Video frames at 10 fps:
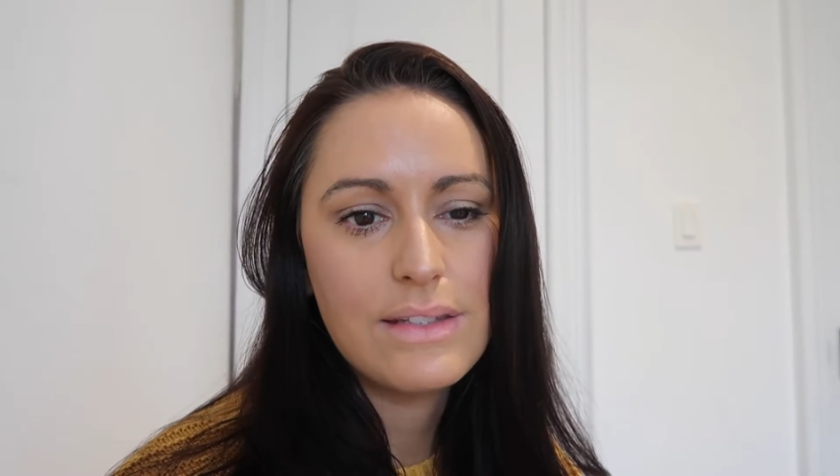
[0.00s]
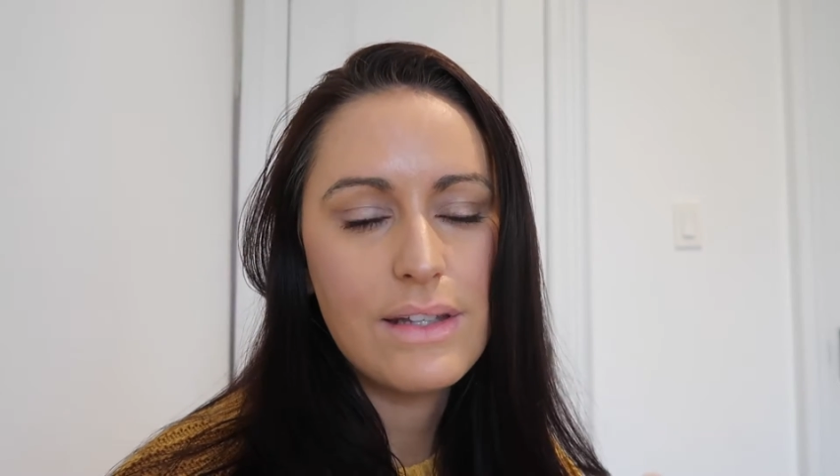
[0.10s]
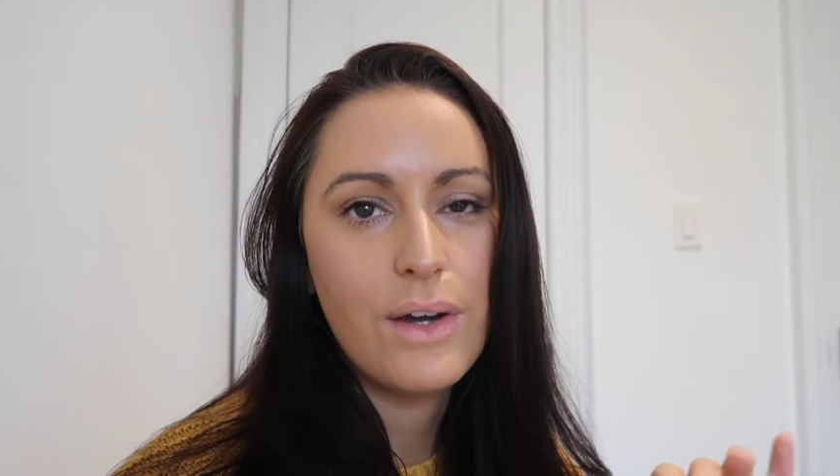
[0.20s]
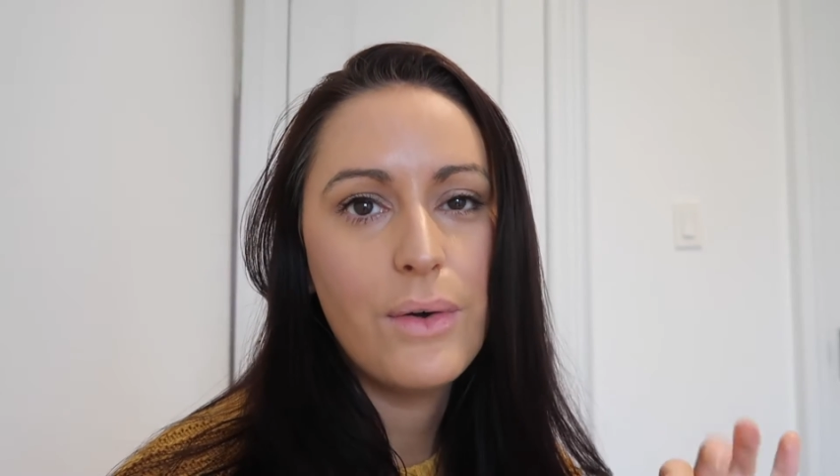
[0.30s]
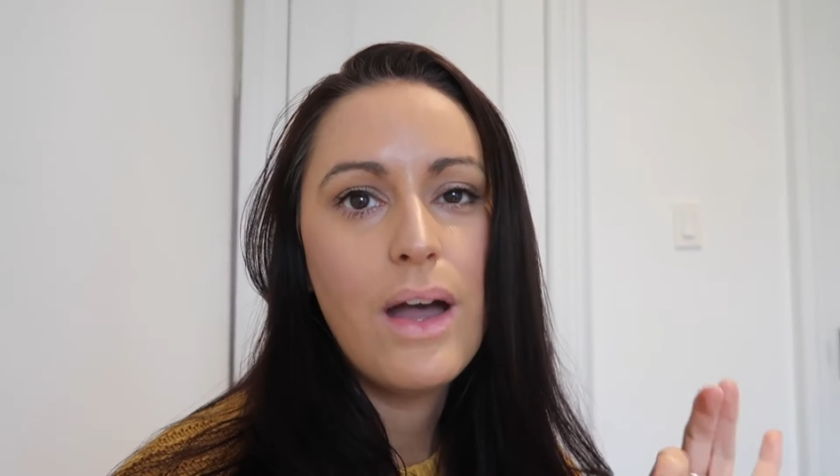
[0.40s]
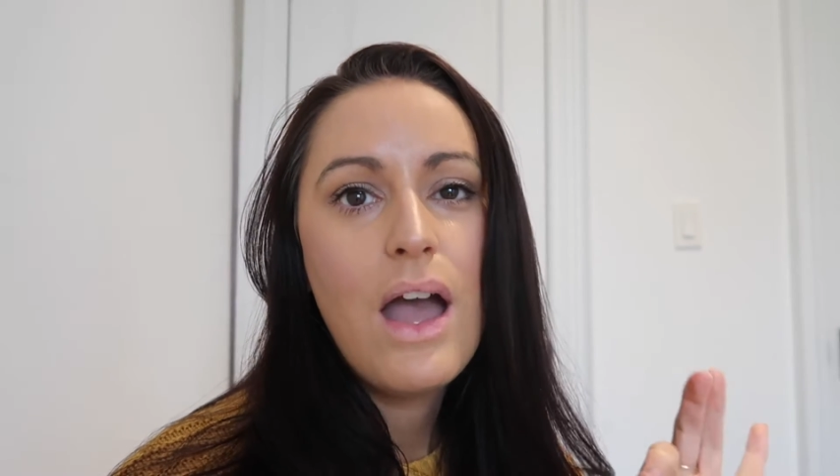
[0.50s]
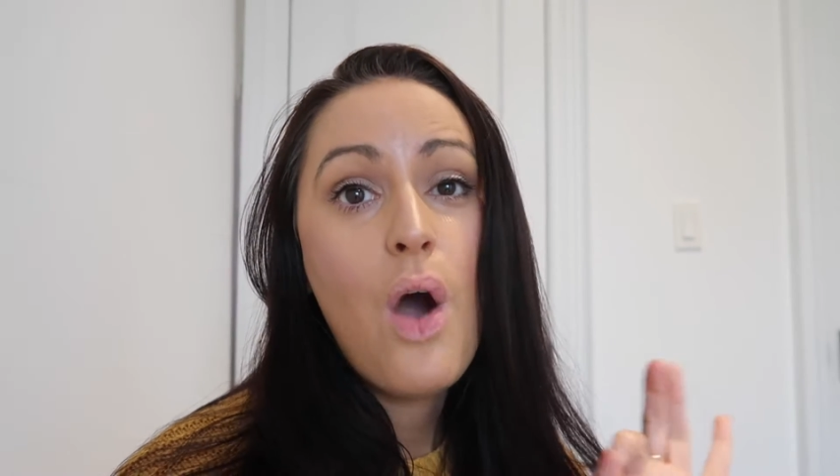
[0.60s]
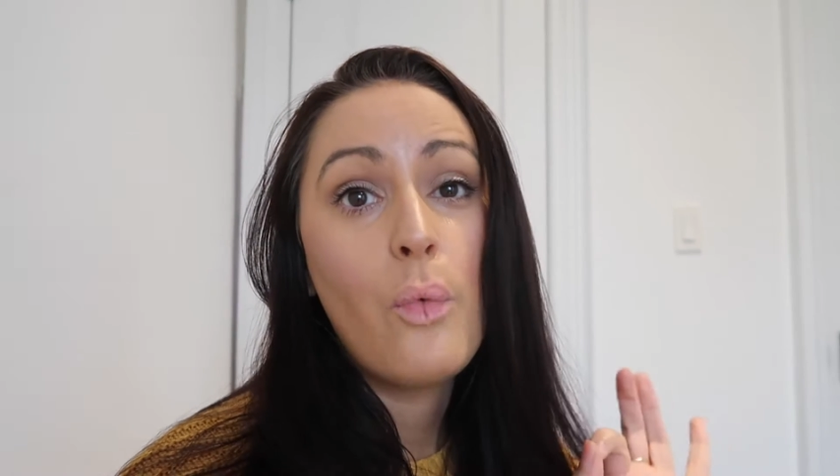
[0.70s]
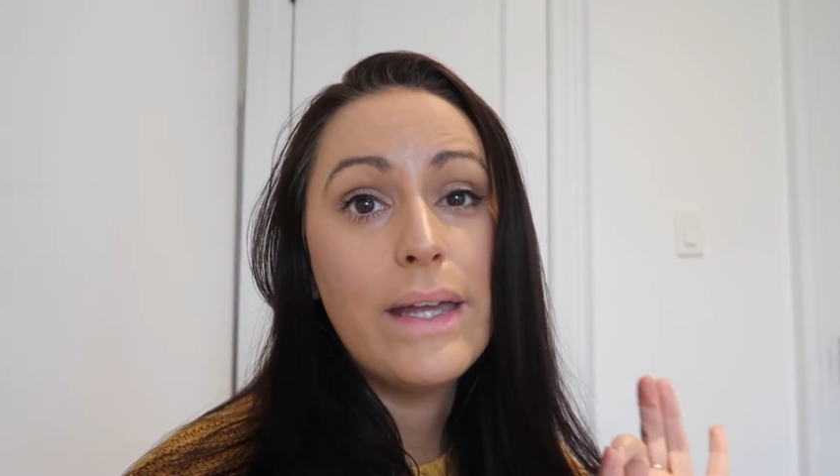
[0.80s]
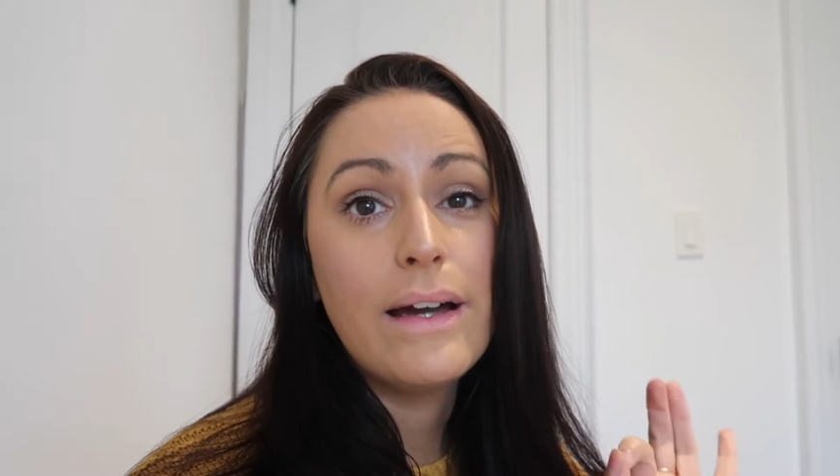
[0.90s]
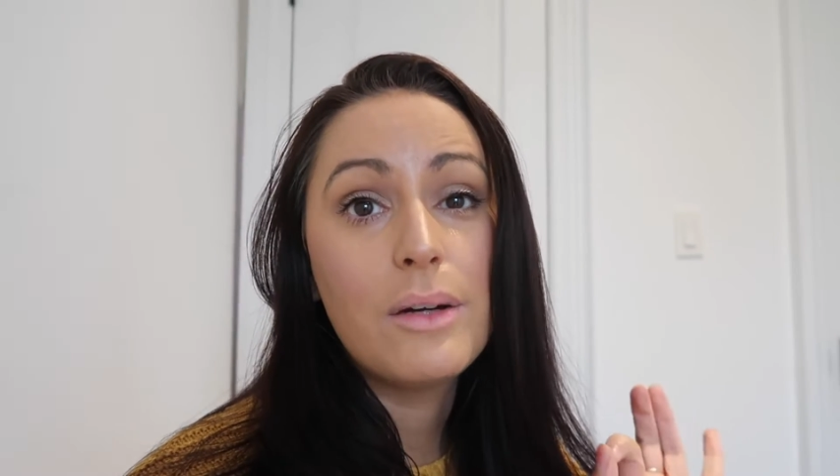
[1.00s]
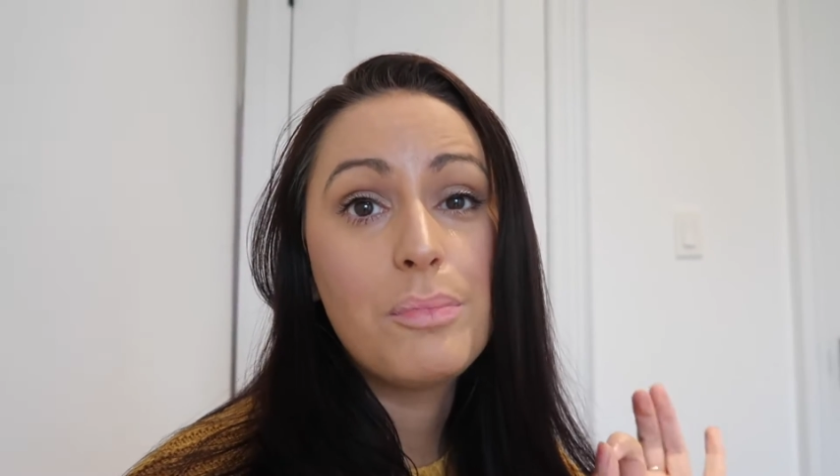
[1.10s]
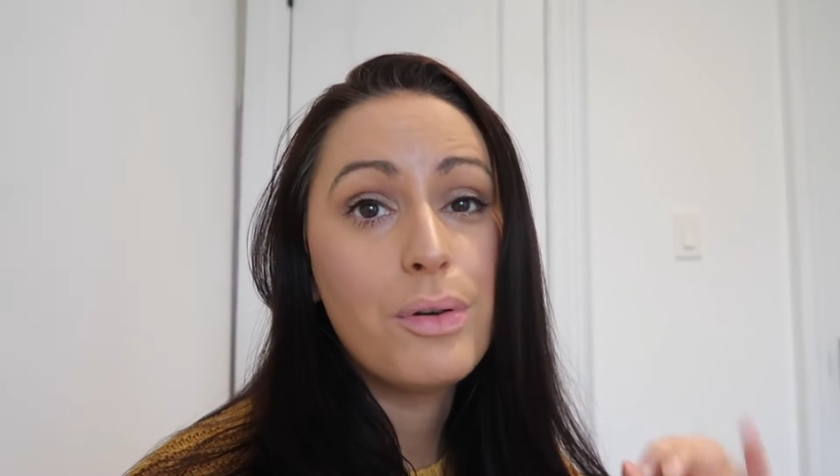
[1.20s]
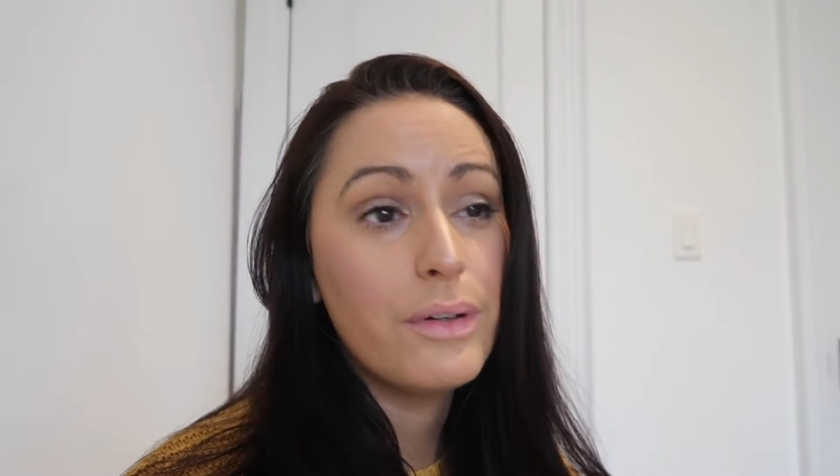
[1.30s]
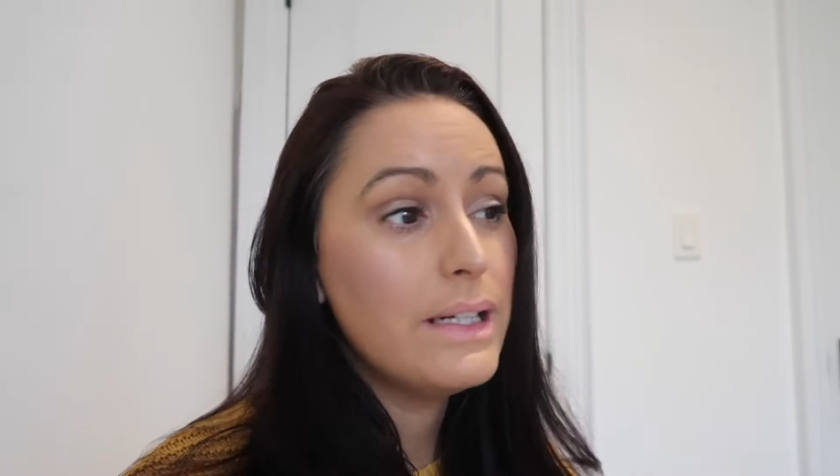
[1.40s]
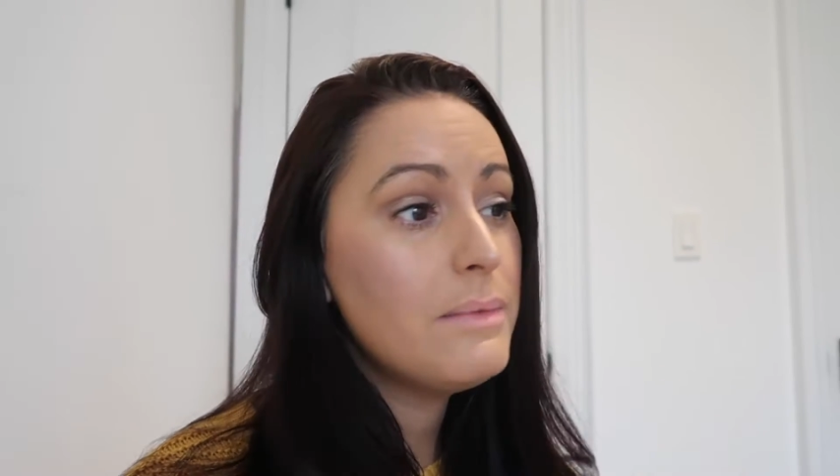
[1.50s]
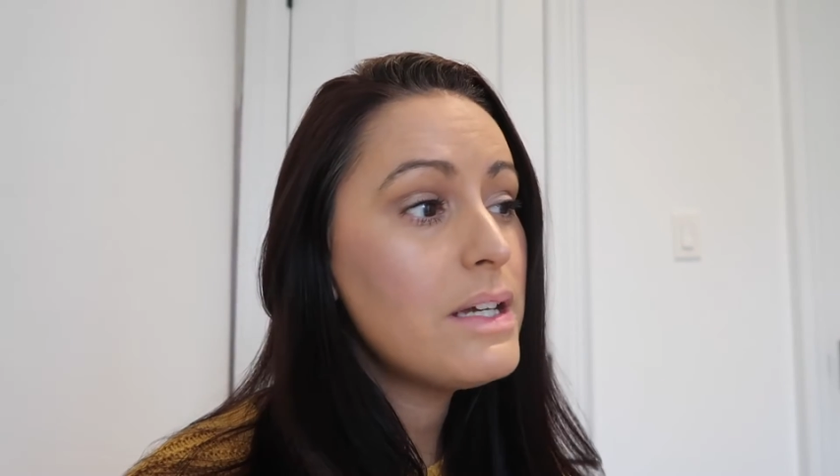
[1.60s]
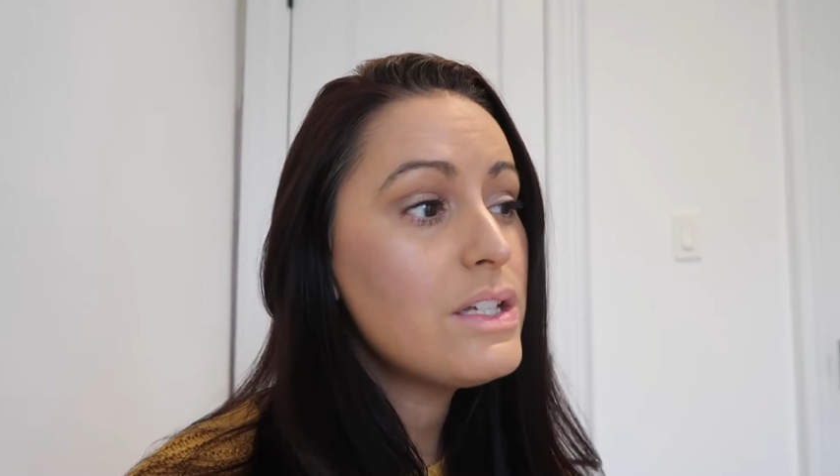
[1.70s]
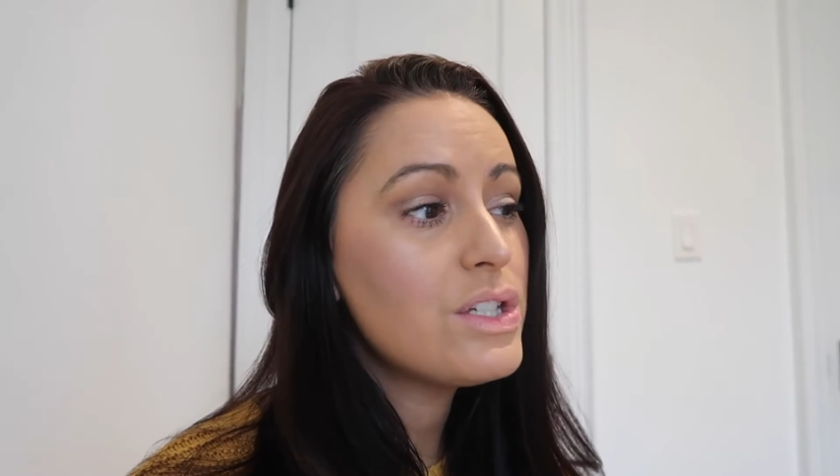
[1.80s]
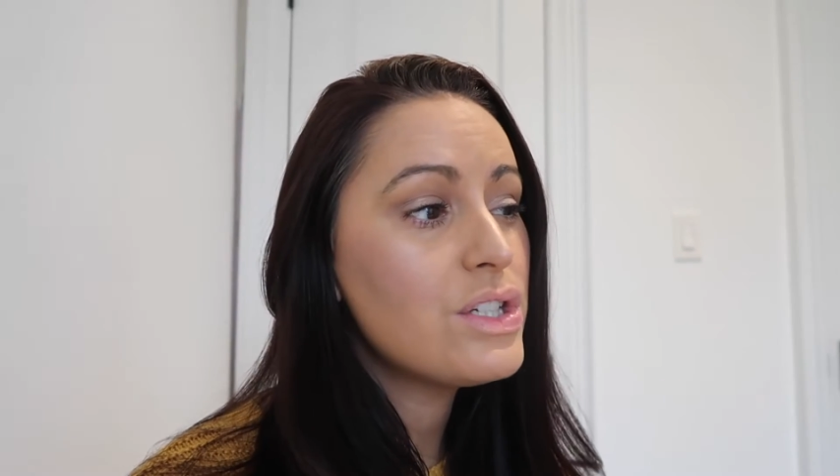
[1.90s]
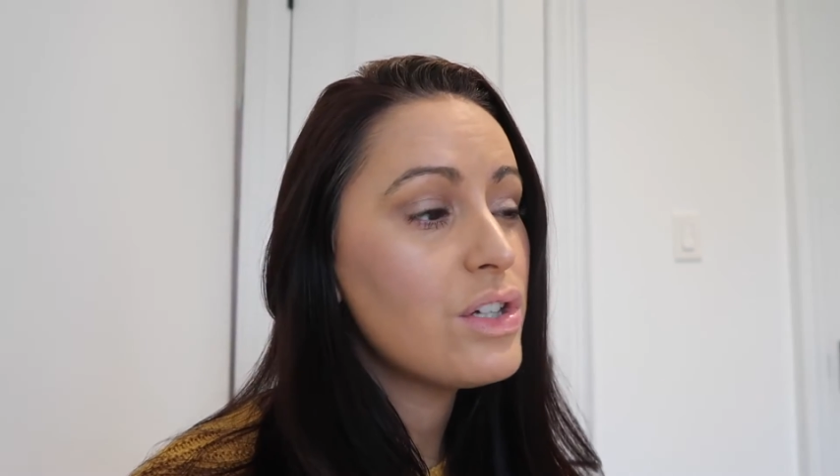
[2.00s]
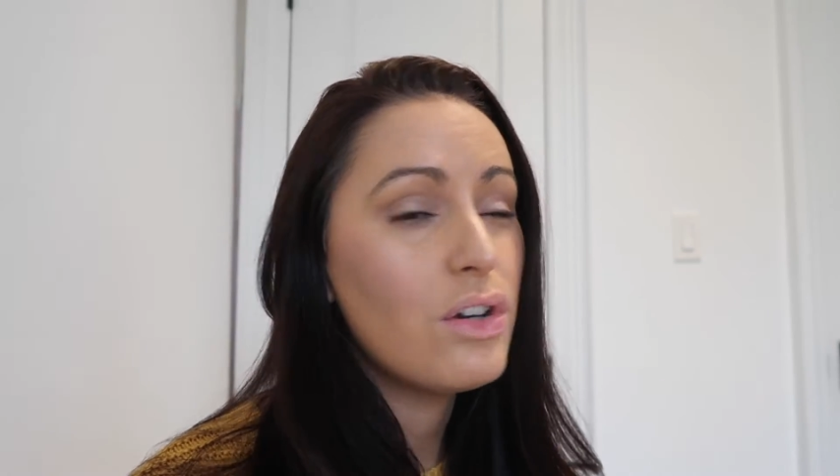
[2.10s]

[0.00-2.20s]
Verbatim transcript: So we are pretty much